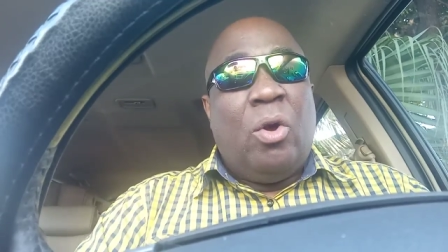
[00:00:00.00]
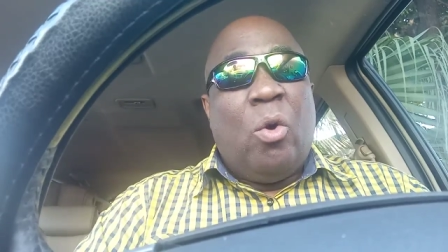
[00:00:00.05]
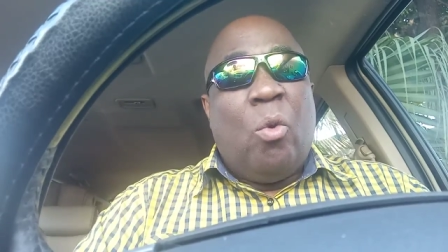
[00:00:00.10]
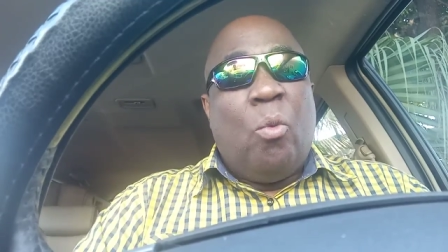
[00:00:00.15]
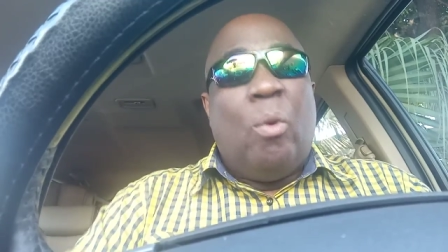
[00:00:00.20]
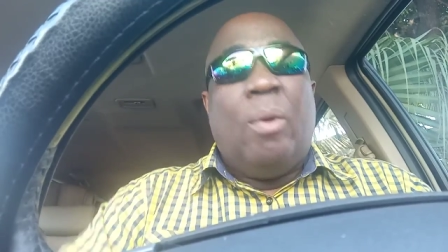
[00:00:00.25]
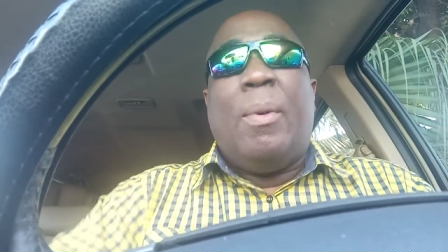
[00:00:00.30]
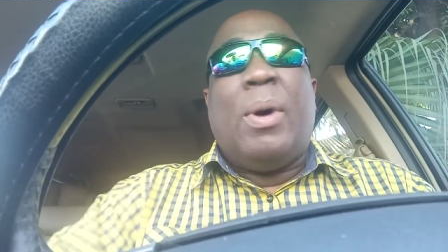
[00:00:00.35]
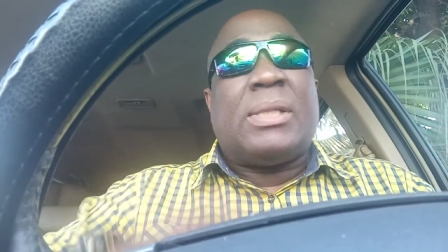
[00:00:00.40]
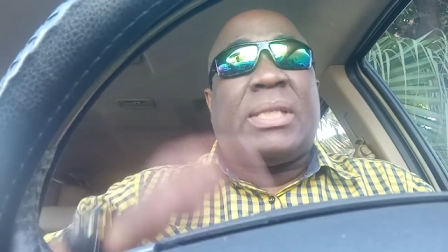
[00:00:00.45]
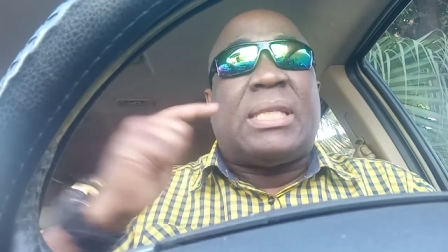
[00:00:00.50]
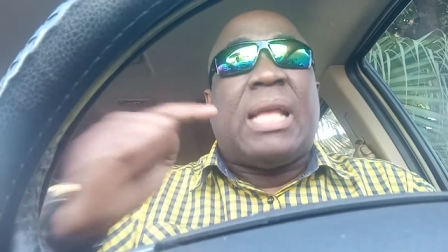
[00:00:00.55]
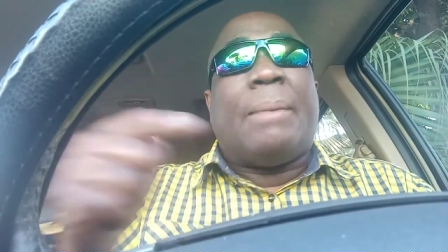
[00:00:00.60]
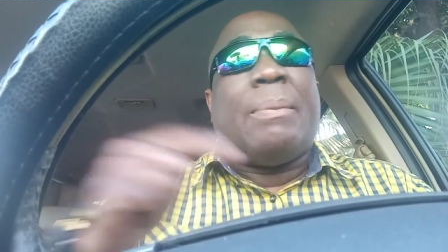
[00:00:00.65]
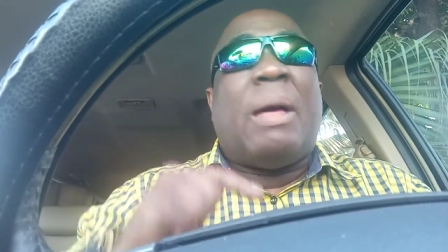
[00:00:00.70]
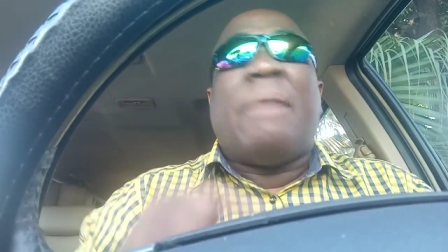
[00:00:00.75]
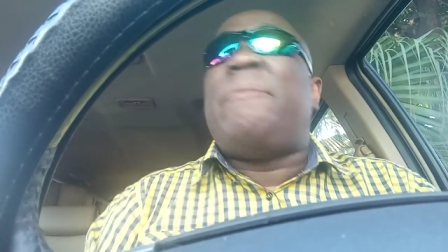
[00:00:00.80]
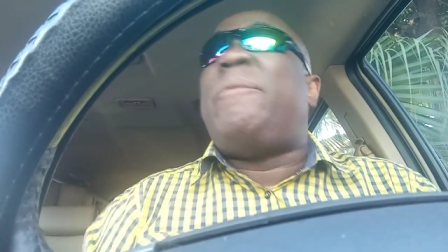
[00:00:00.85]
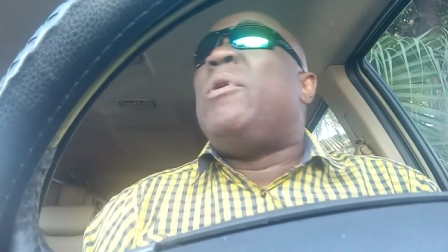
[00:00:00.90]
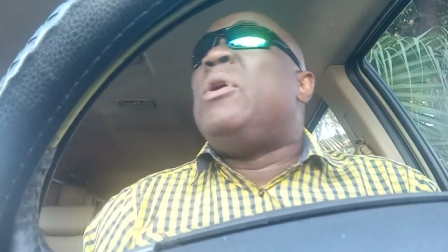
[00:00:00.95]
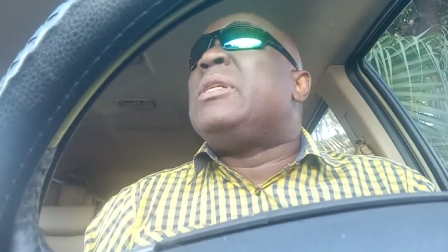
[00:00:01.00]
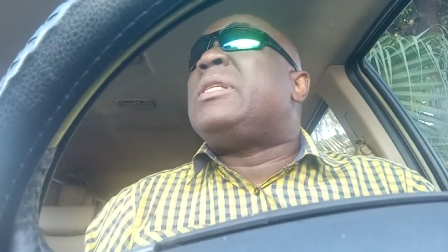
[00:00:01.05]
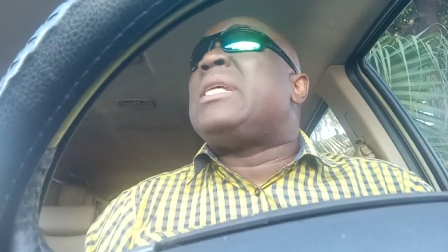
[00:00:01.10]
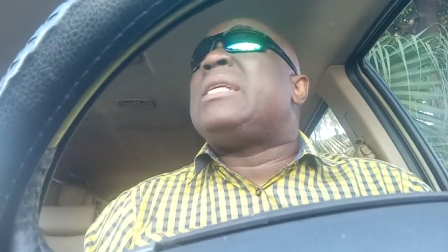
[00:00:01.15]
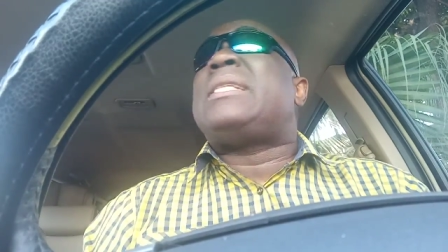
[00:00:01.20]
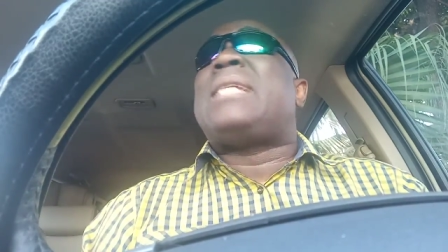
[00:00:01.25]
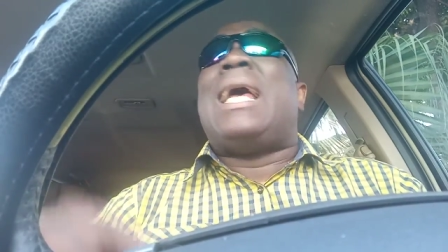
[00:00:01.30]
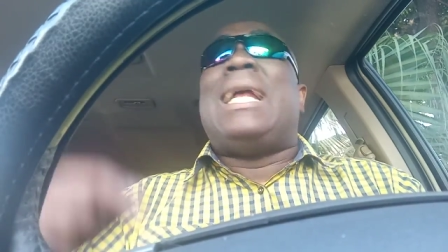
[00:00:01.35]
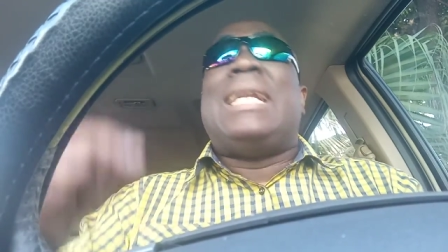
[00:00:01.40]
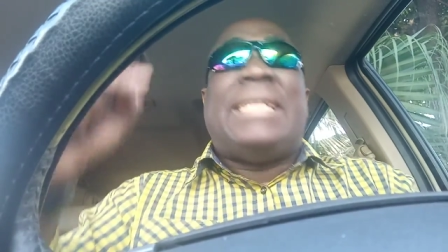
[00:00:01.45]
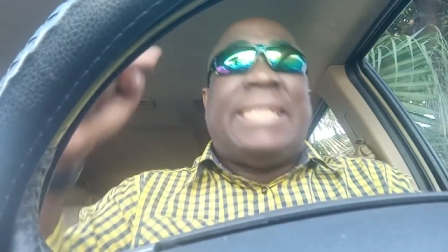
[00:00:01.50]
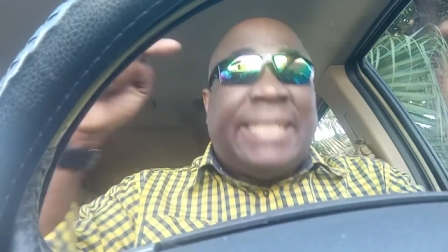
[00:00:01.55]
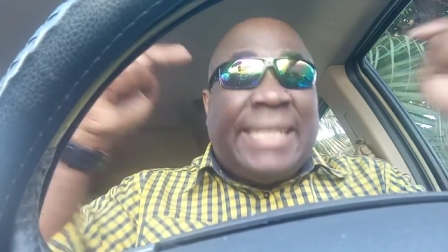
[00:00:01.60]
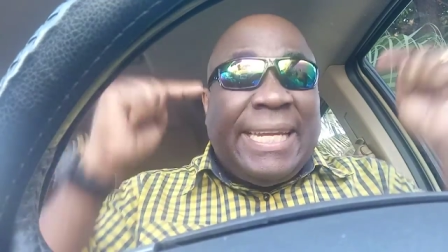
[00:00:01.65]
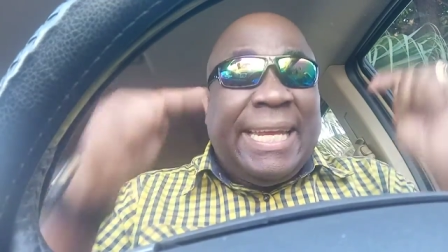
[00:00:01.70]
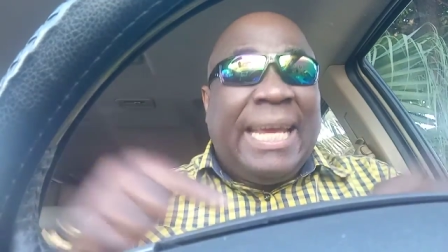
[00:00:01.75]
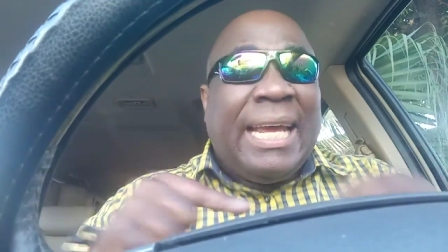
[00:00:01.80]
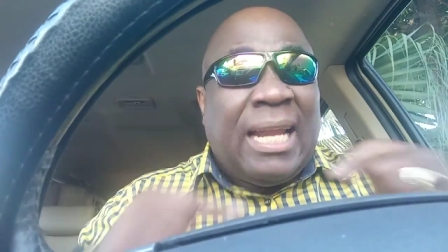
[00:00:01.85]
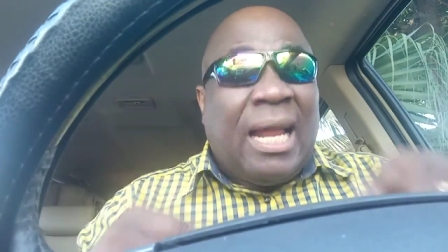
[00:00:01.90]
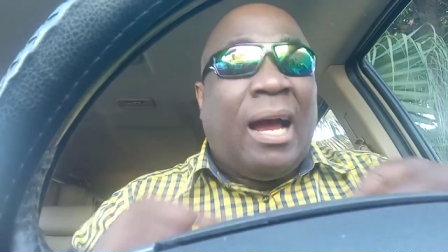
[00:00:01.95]
We must stop the foolishness and
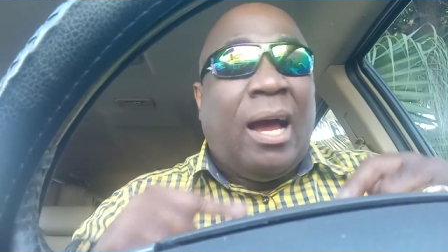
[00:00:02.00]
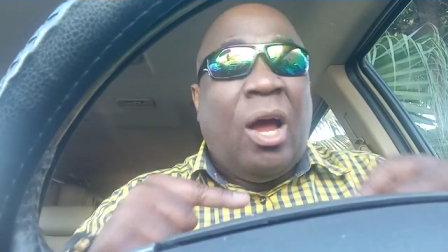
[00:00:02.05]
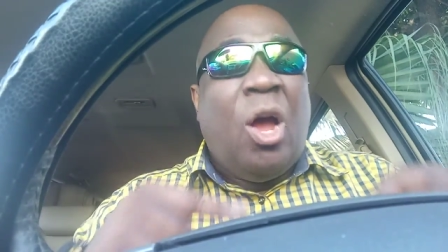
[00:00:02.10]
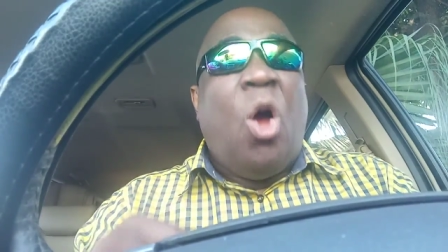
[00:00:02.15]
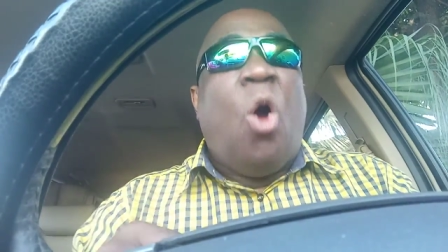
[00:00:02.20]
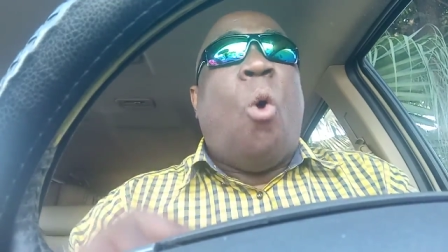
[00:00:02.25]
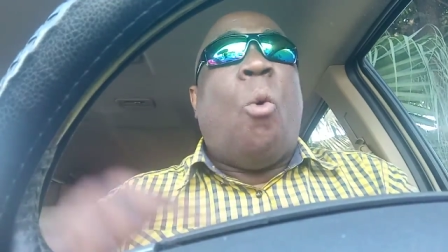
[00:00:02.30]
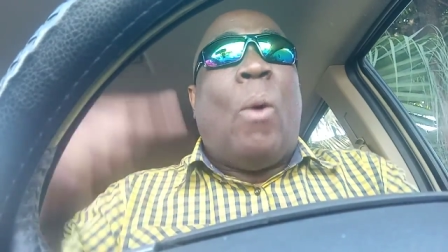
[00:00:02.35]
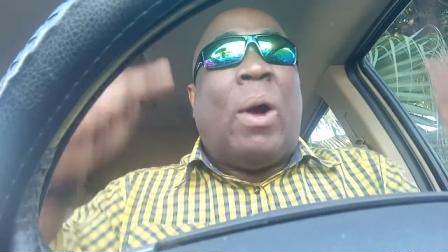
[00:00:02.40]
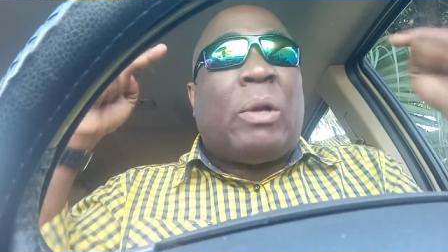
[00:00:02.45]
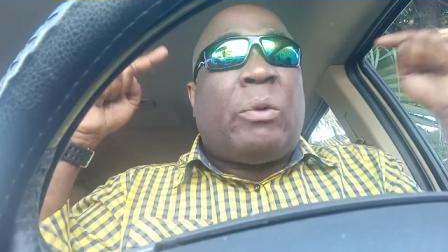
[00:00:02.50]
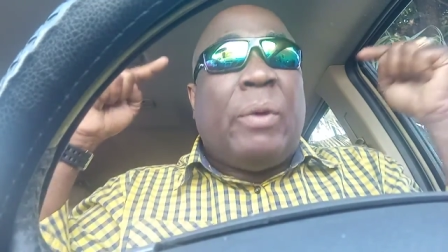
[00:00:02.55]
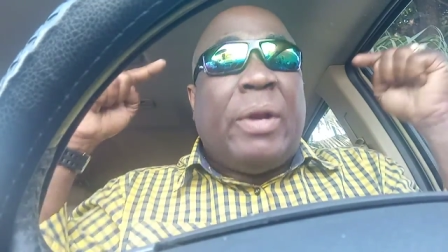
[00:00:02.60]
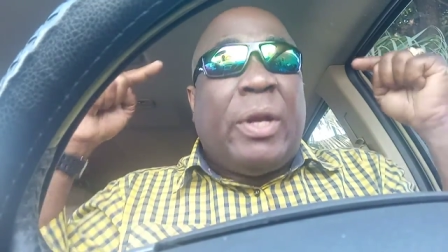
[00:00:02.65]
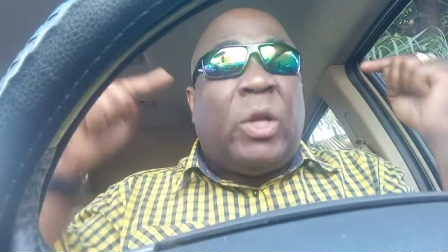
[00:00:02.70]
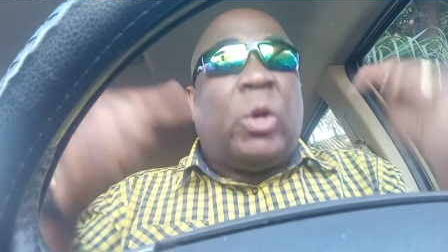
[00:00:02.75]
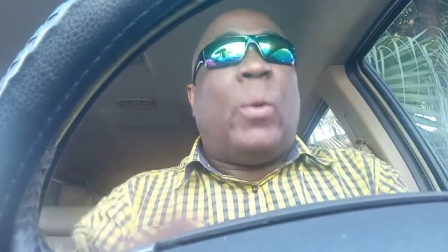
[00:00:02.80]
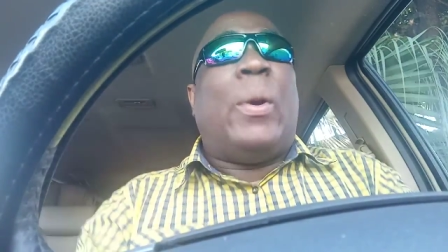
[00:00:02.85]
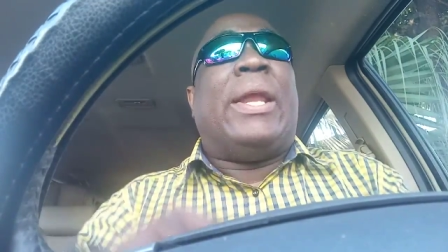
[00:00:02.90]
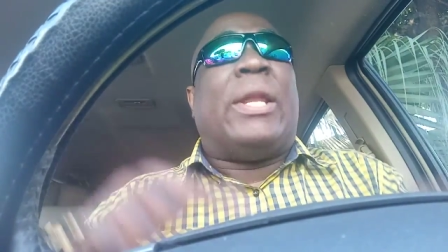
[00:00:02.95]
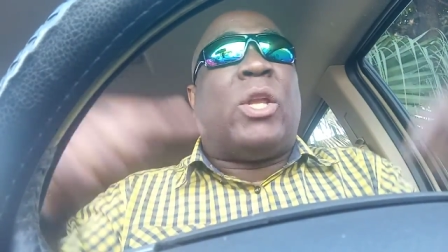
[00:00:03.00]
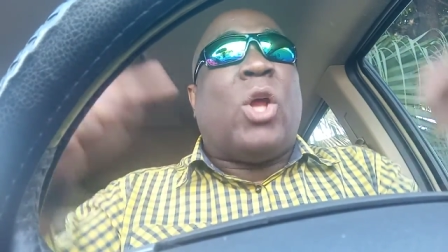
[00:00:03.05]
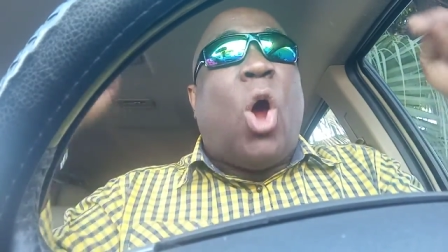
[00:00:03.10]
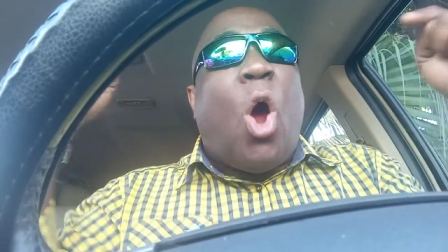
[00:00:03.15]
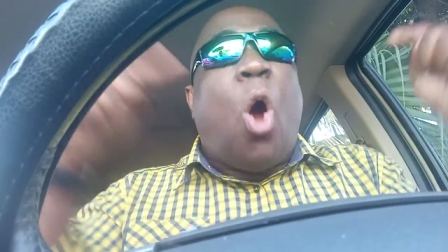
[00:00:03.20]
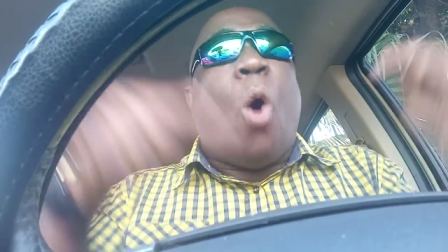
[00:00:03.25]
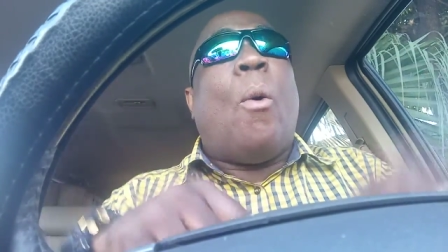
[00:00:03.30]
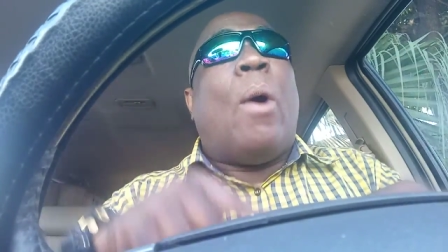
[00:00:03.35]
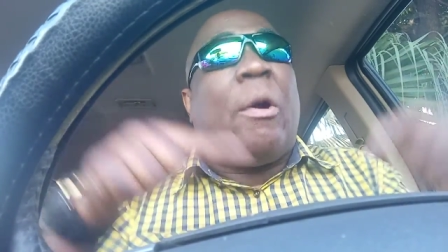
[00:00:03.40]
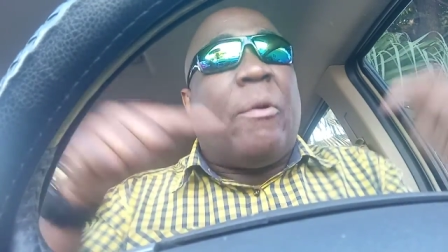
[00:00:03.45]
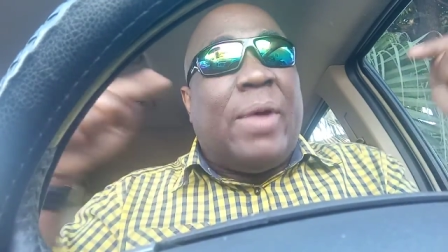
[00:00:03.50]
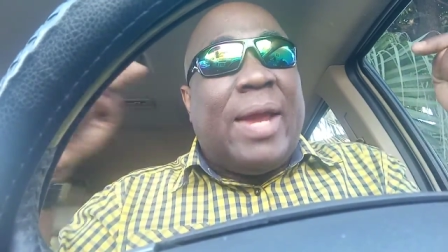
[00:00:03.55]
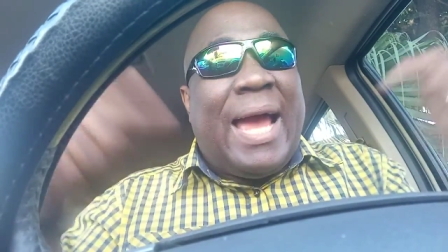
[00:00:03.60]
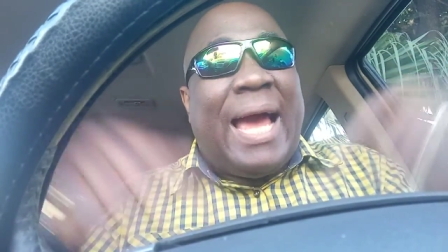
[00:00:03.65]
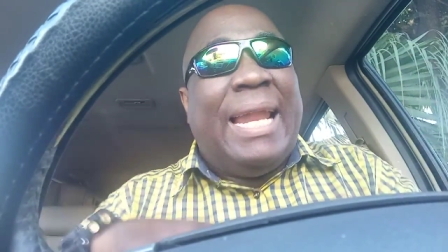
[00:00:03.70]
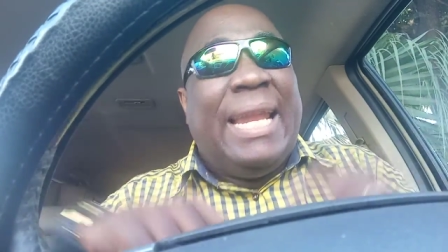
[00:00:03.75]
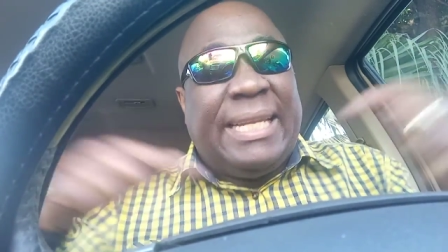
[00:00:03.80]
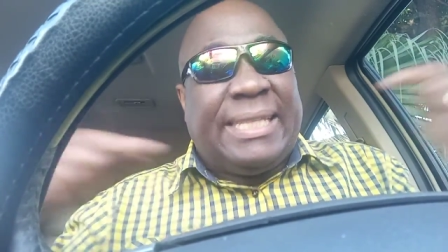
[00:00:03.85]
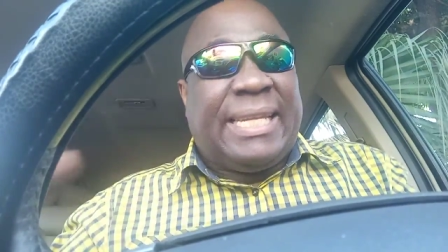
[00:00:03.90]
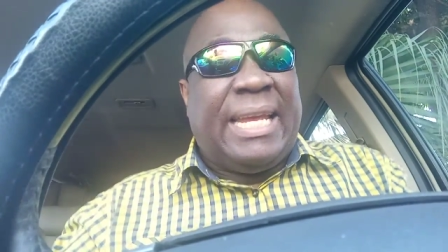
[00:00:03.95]
tailor what we're doing to our
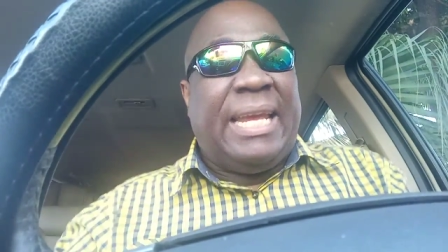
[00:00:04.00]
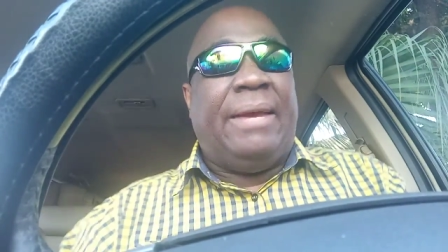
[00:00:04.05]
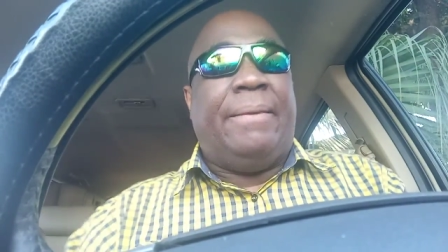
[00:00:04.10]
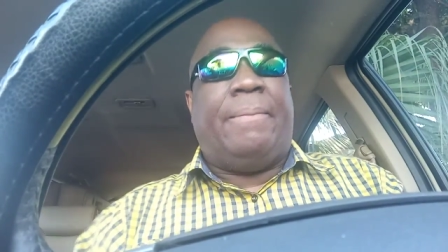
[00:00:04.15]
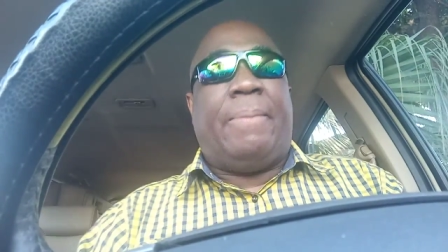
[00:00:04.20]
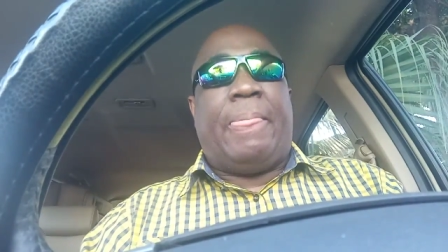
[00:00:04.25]
reality.